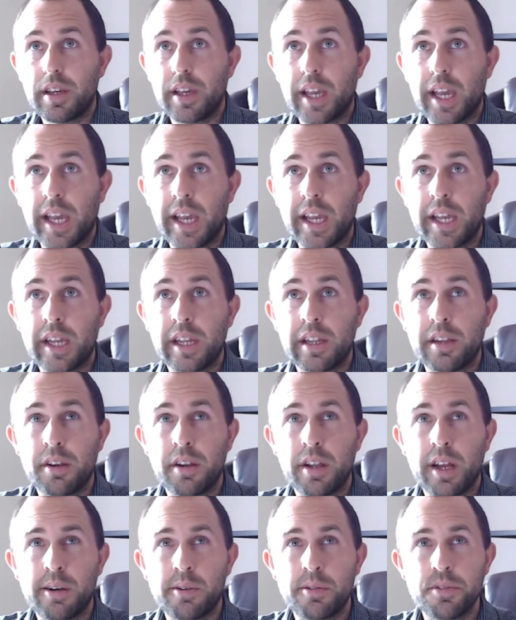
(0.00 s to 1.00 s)

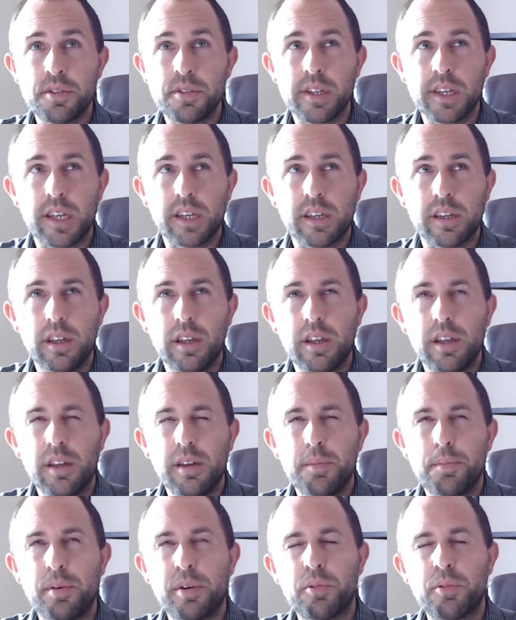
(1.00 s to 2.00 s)
And I was like,
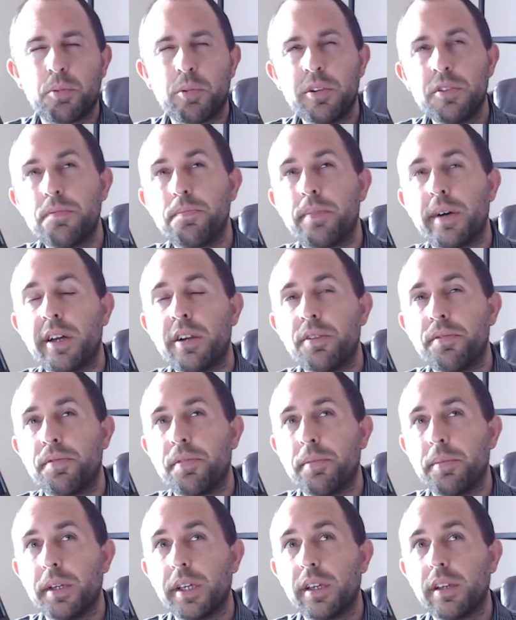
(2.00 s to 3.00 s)
but what's better
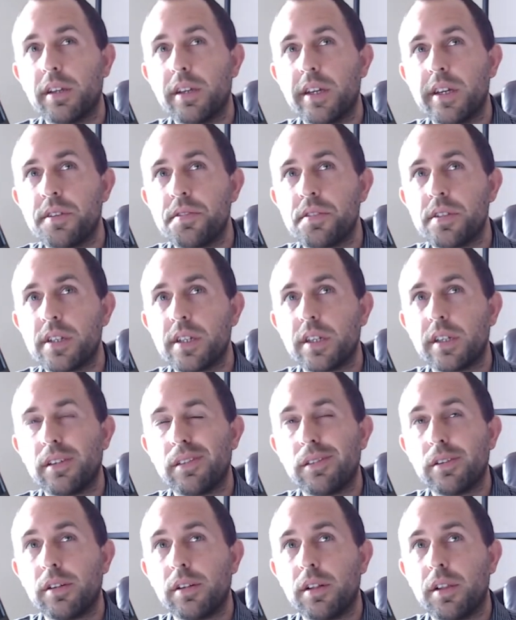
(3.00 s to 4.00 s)
for me? Is it
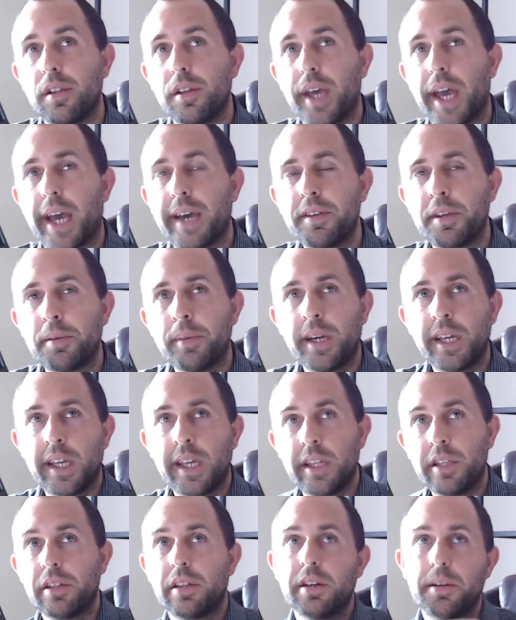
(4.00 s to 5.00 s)
having my
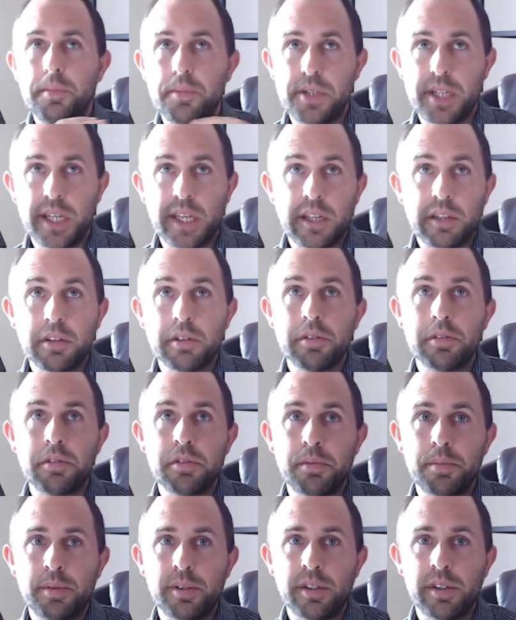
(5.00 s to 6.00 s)
income dinged a
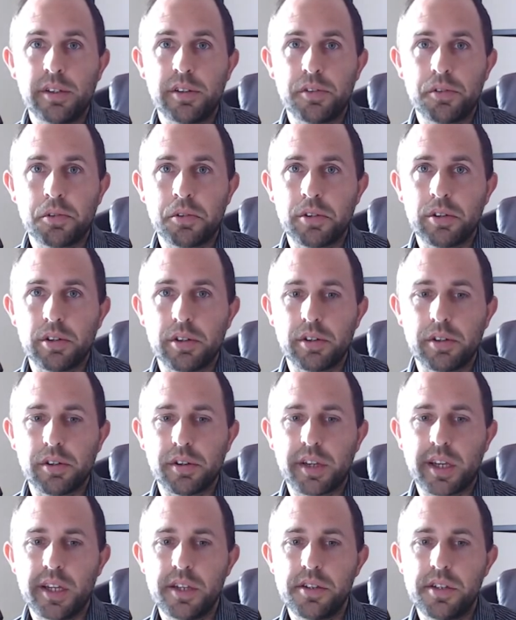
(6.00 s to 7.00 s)
little bit, or
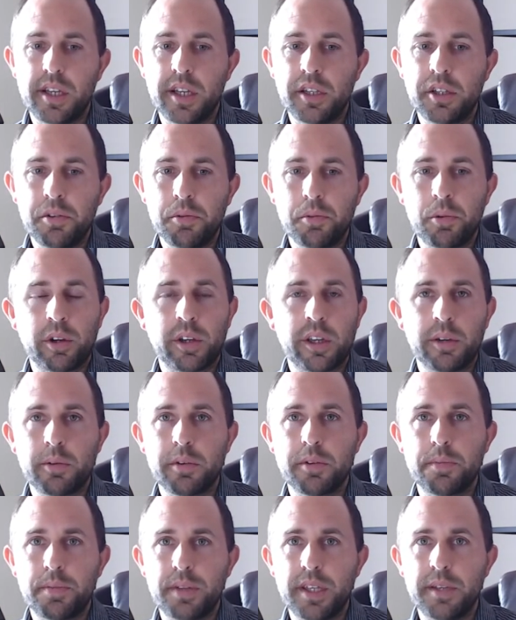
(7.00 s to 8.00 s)
continue working
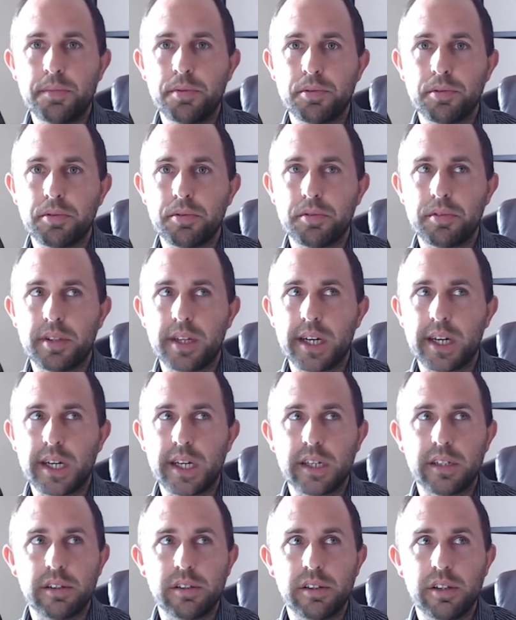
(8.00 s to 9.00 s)
with people
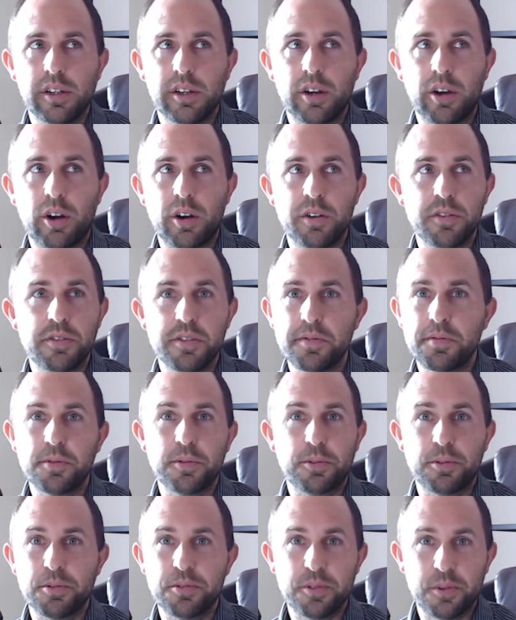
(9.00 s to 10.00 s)
that are
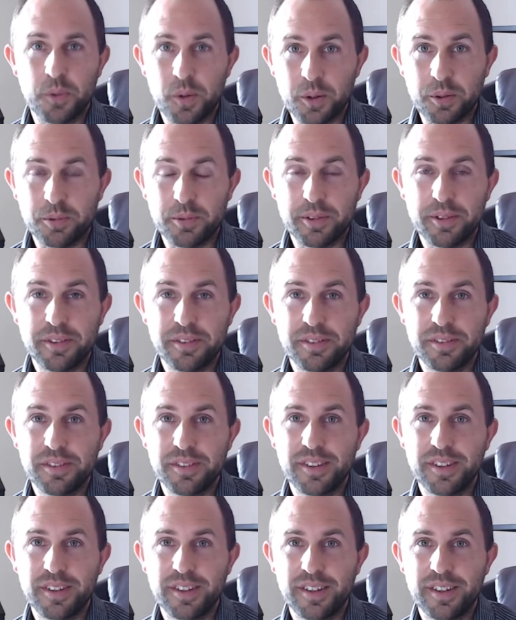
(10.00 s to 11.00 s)
difficult to work with,
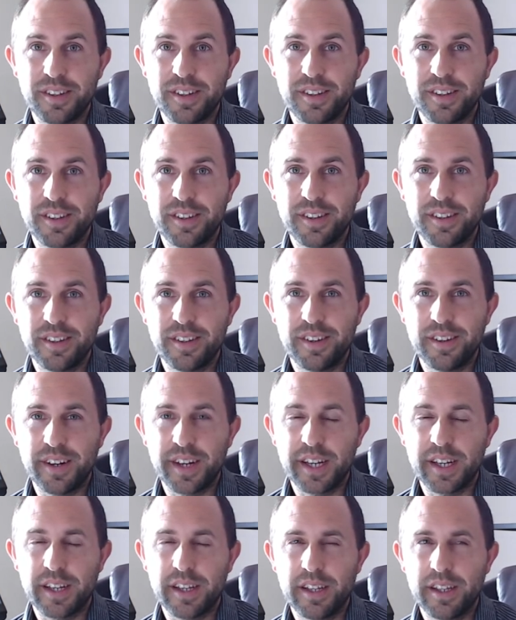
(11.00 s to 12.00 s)

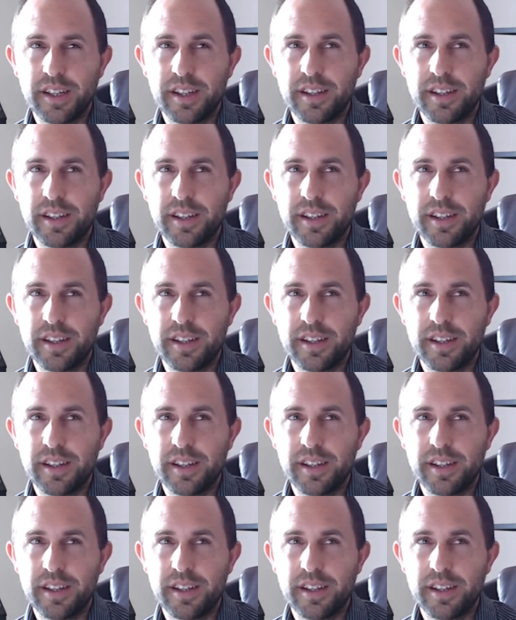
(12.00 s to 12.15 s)
right?